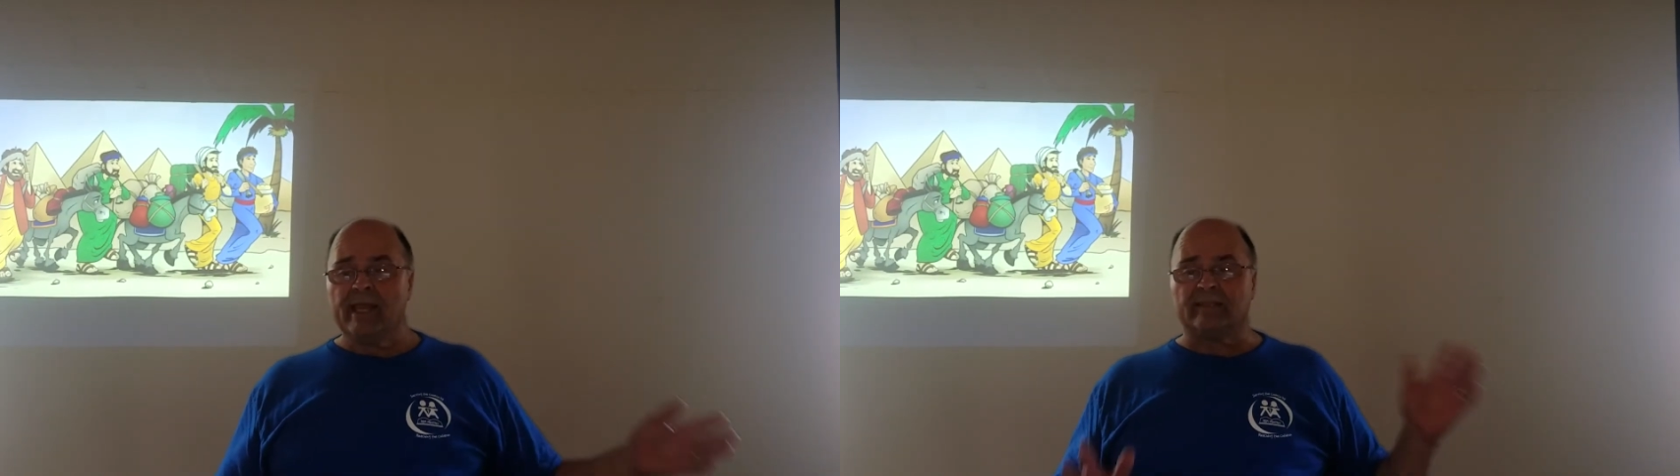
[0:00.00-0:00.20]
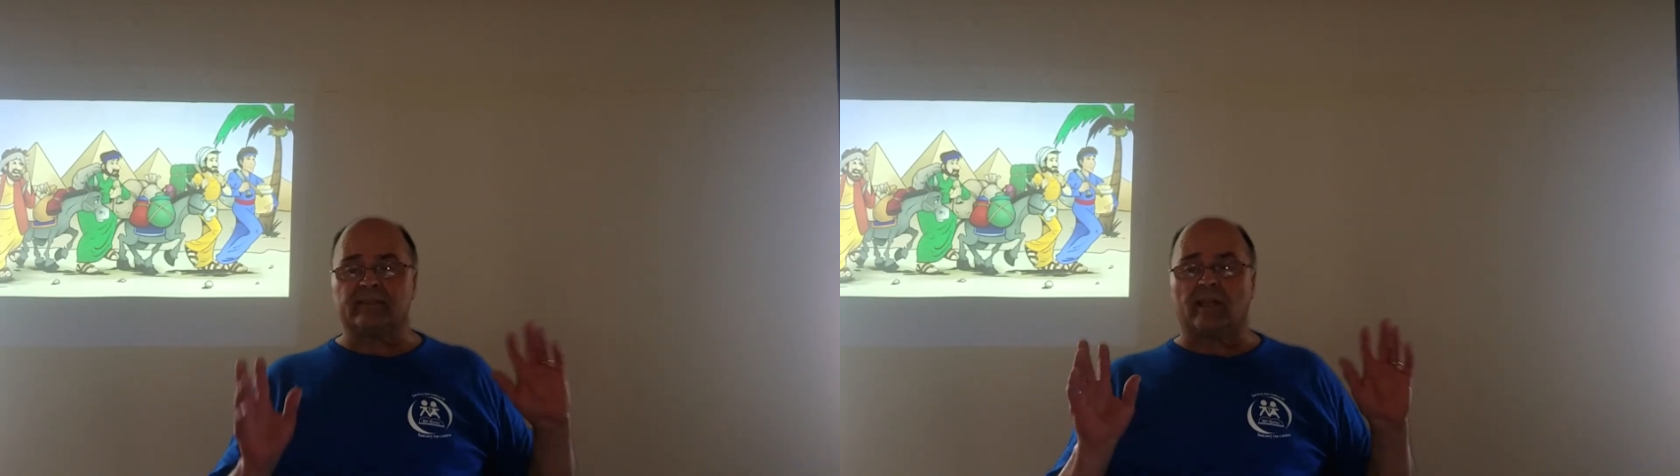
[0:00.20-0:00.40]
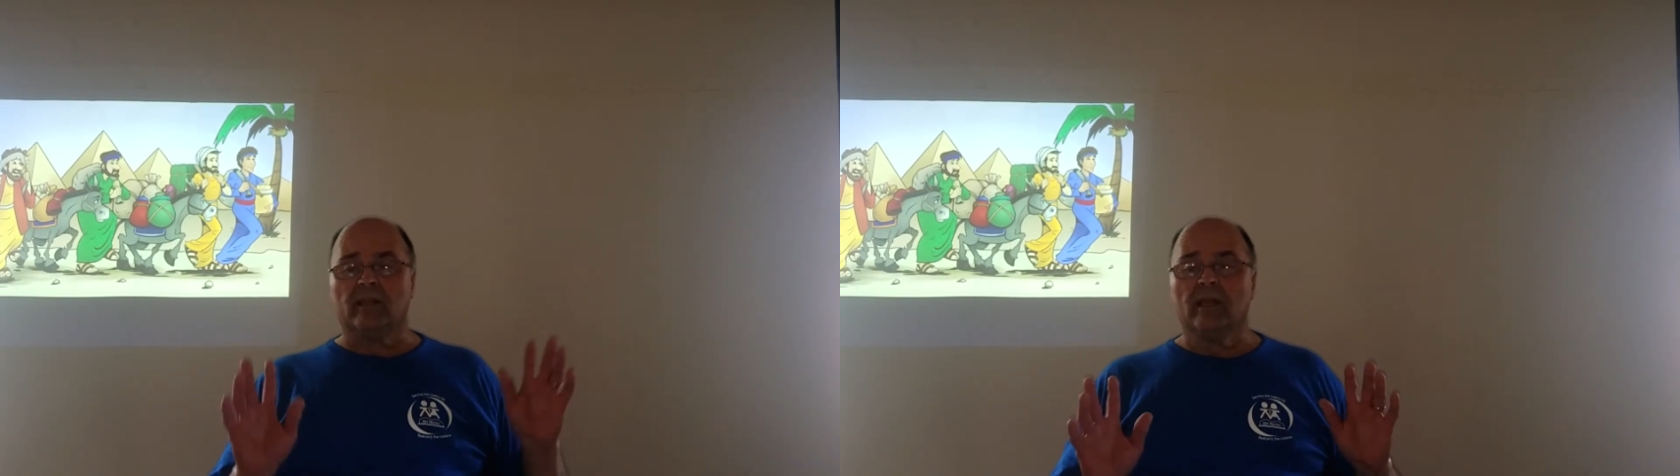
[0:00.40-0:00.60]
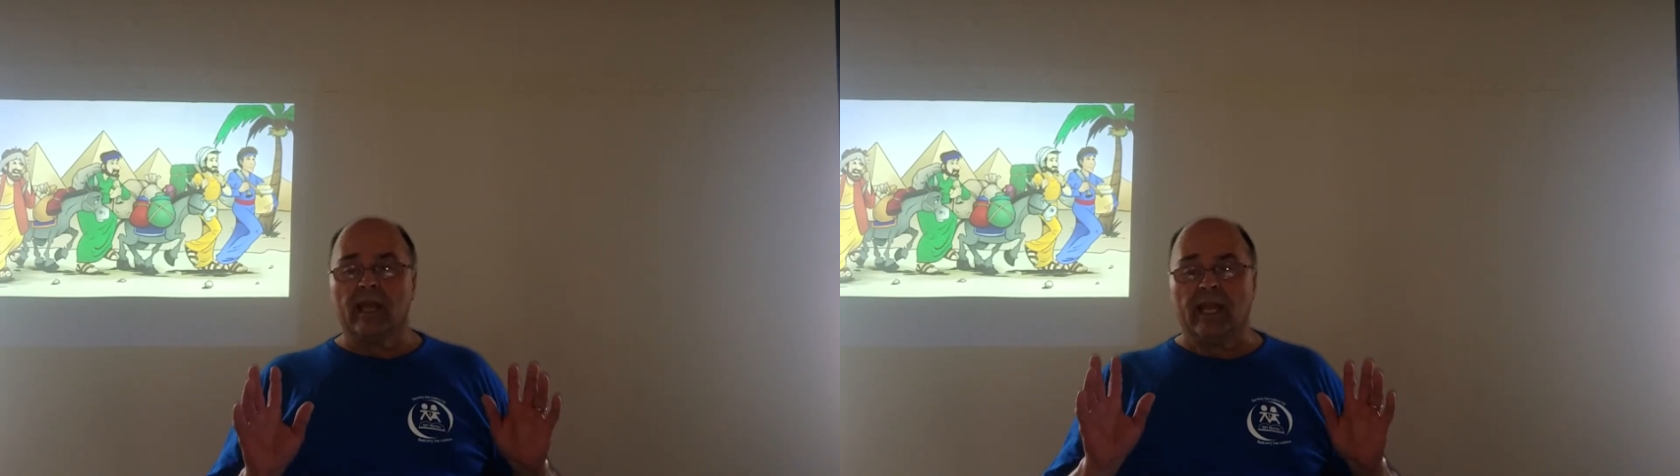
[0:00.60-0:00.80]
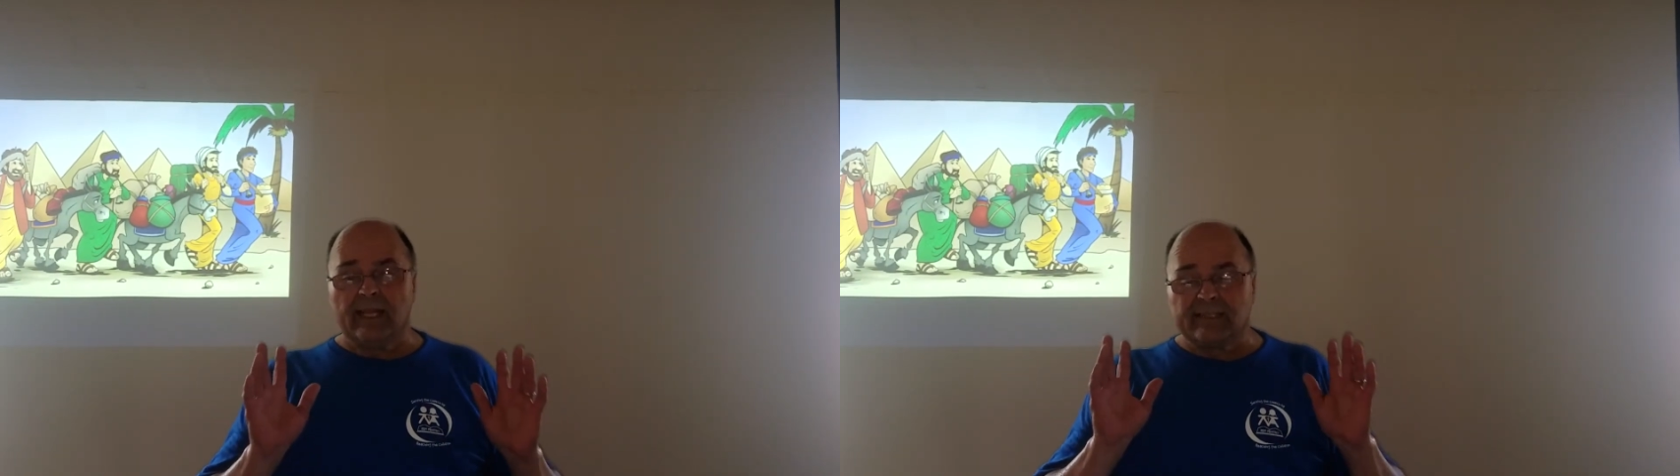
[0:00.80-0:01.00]
He said
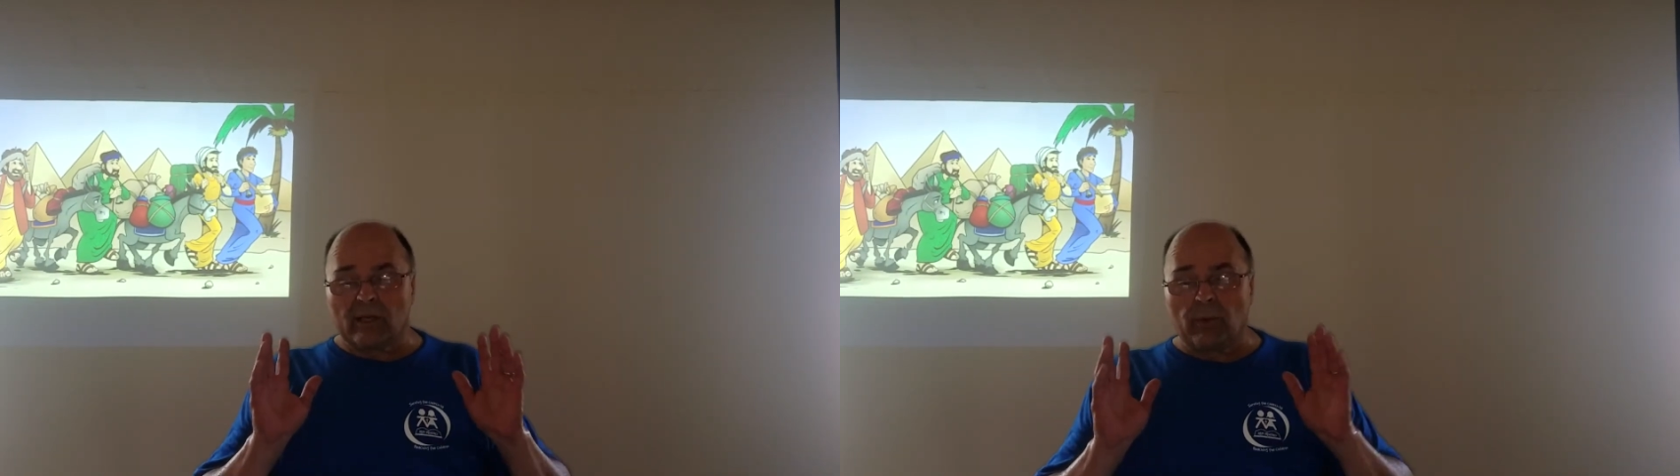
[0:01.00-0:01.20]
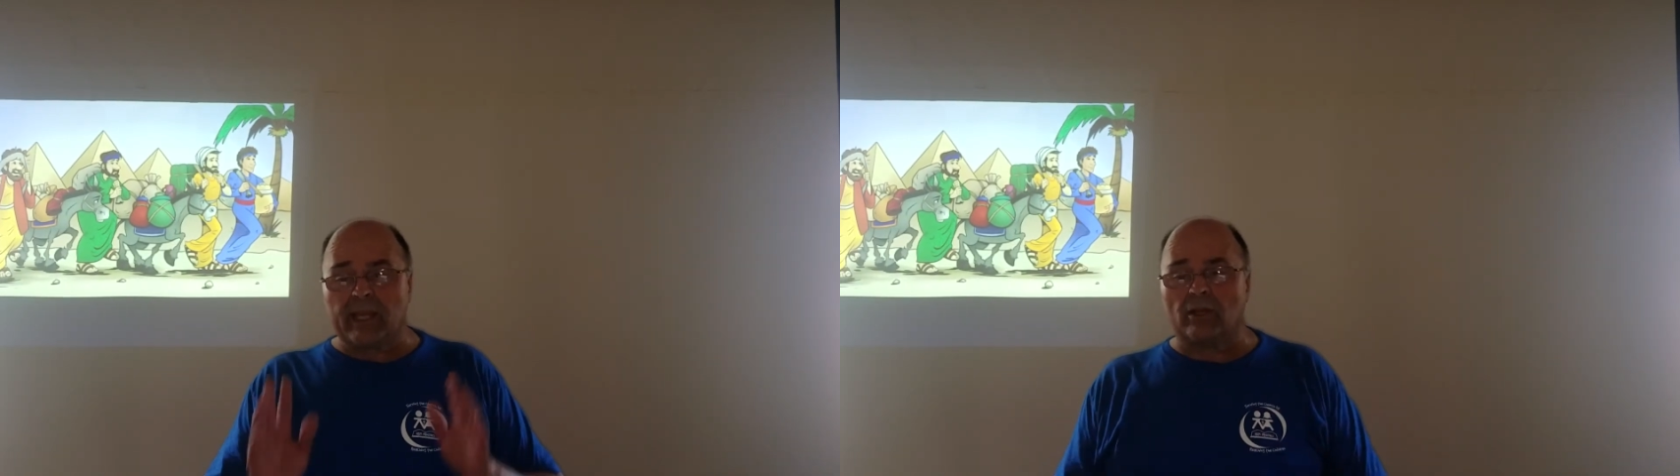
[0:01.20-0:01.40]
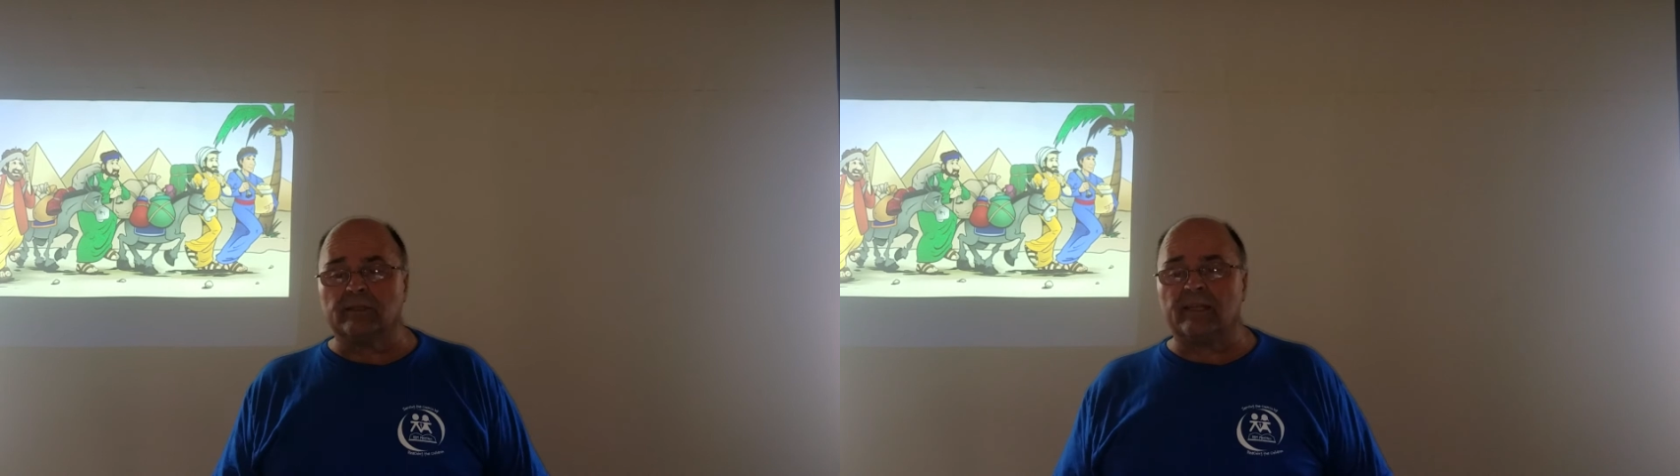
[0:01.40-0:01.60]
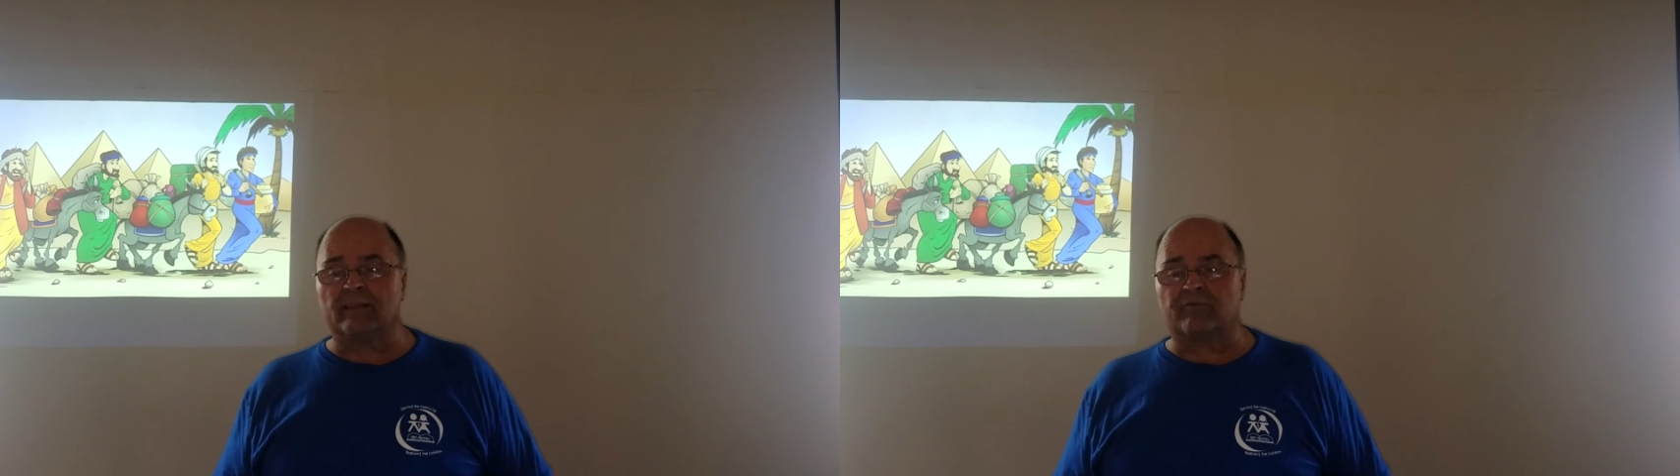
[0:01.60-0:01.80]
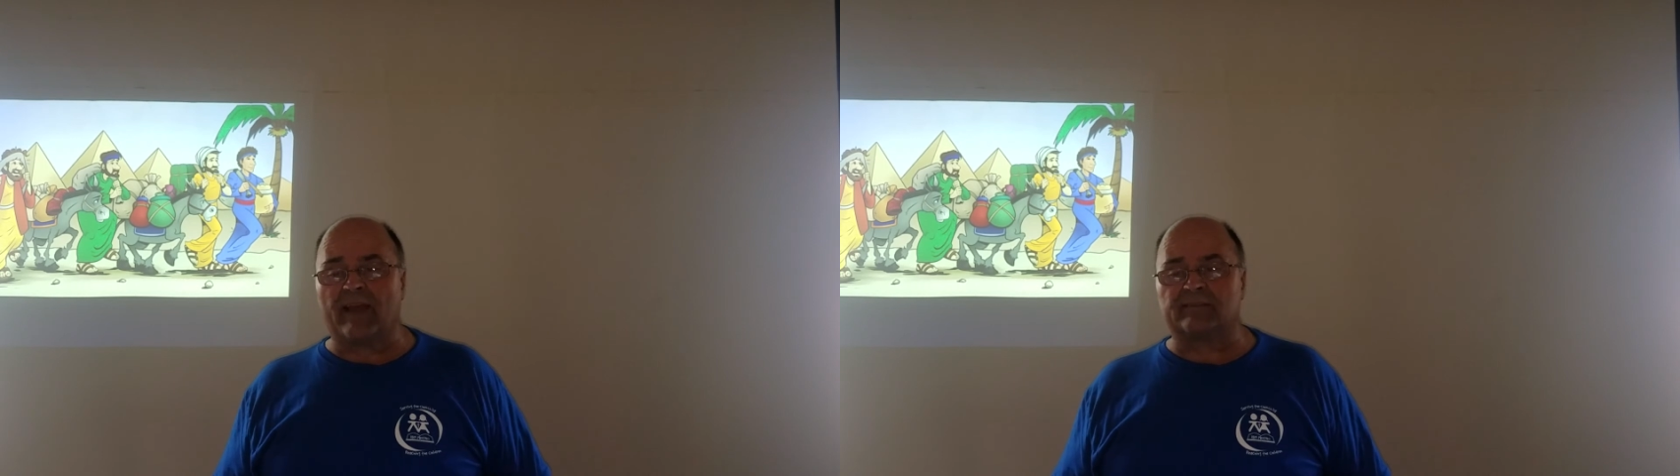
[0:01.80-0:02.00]
we couldn't see his face